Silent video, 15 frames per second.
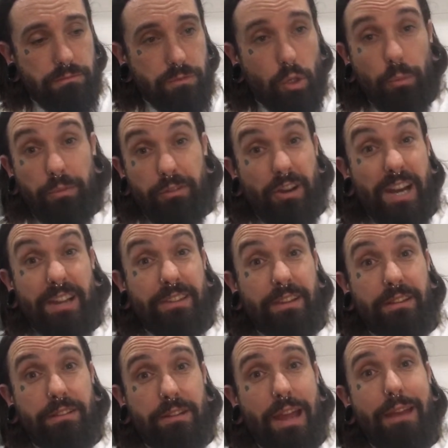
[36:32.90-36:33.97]
up for
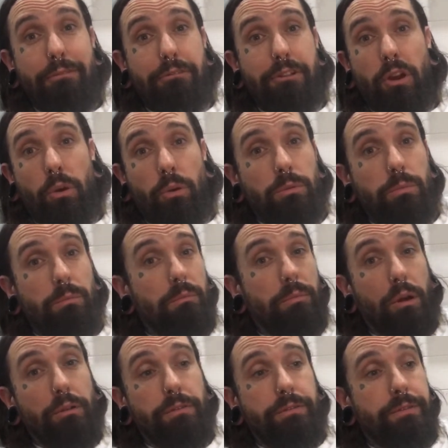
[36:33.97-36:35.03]
anything.
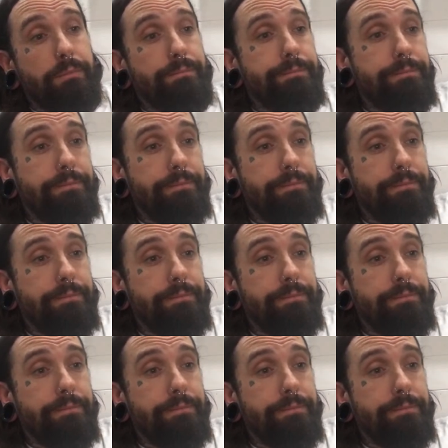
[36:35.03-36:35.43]
Both of them.